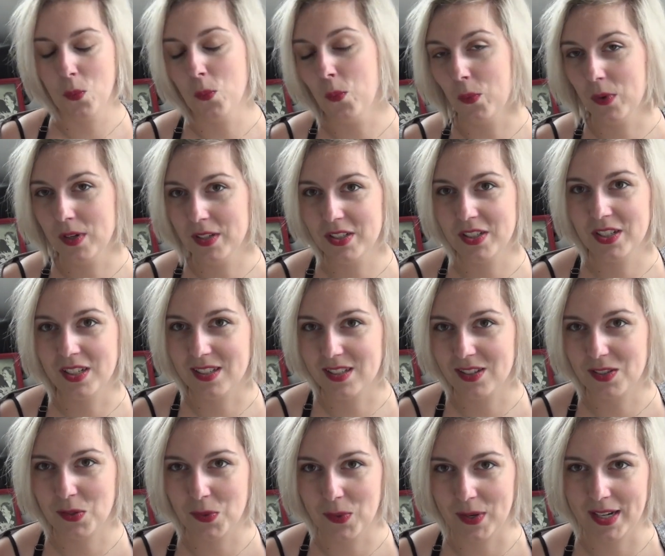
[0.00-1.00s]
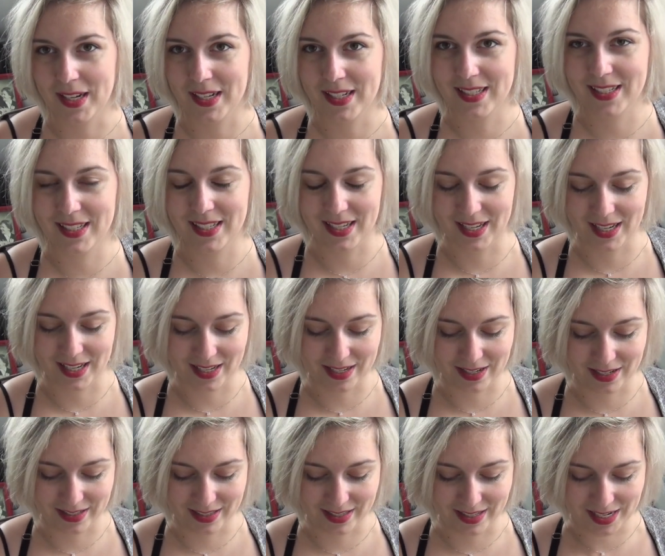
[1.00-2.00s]
which is quite
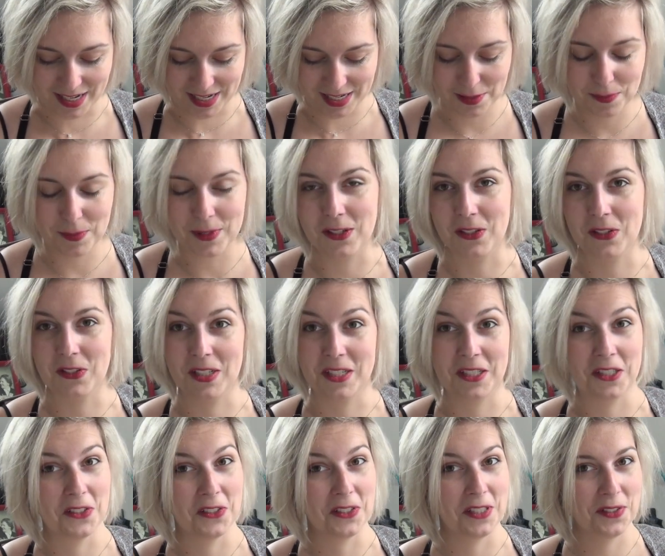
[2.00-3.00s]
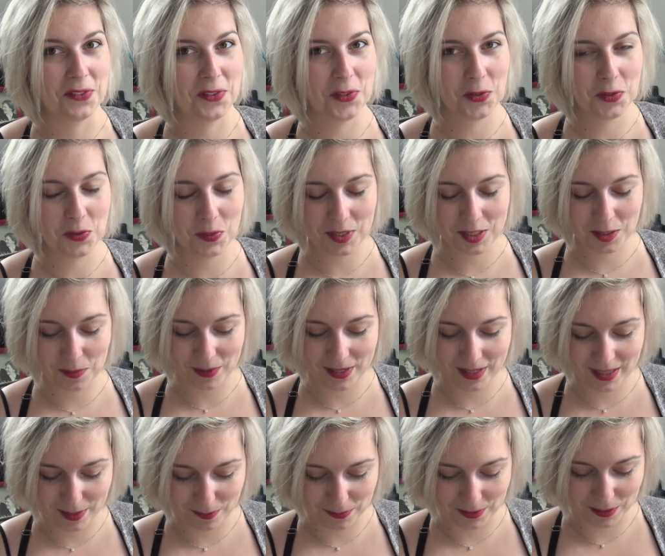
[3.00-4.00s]
nice because I don't have to switch my
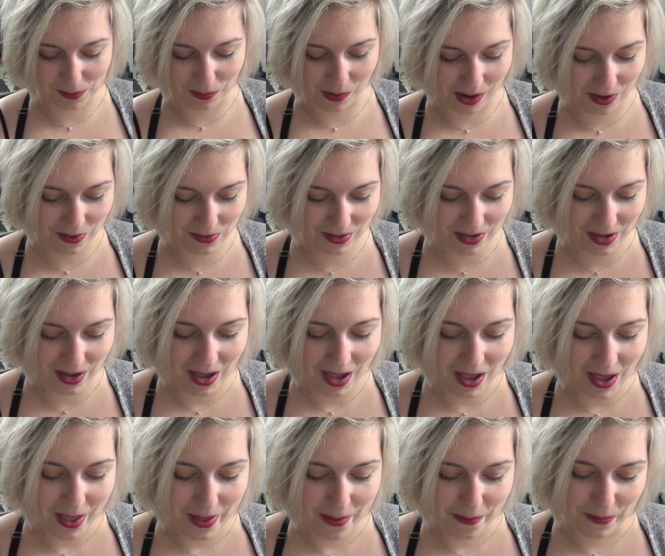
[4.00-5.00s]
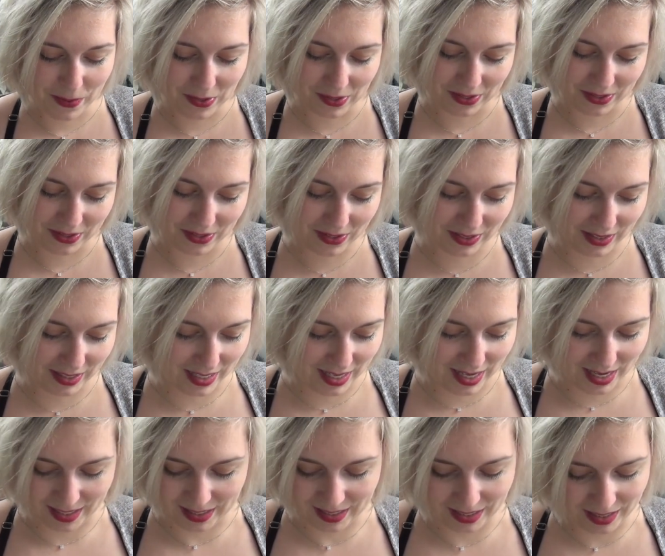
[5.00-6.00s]
tips around. But
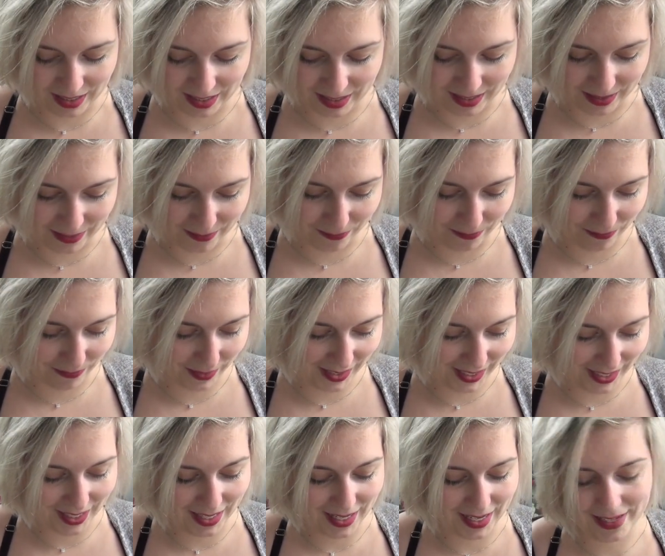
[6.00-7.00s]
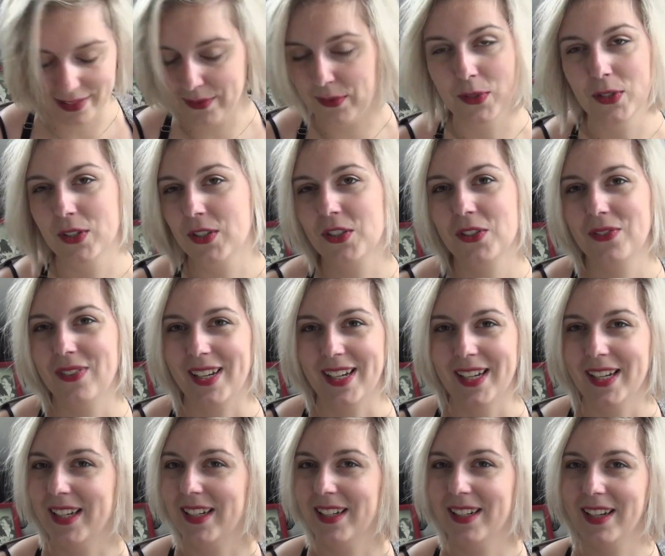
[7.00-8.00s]
yeah, it works
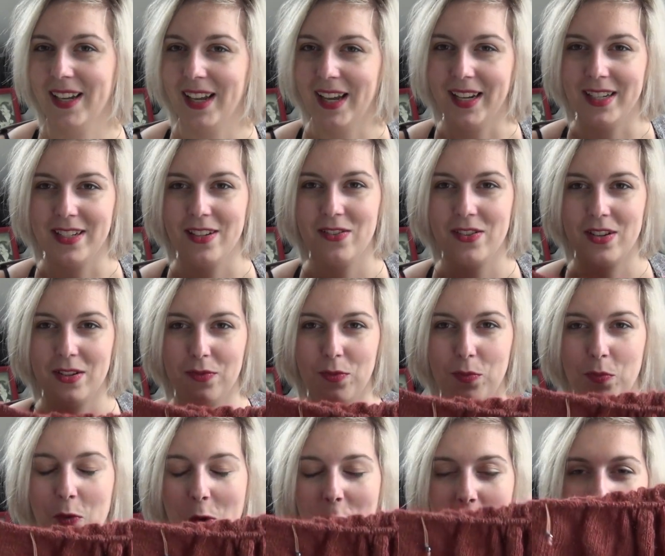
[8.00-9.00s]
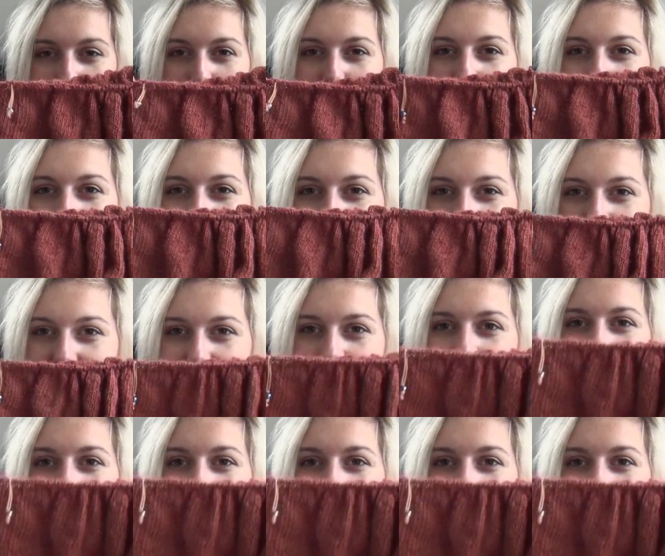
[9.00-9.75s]
fine. I don't have a problem with it.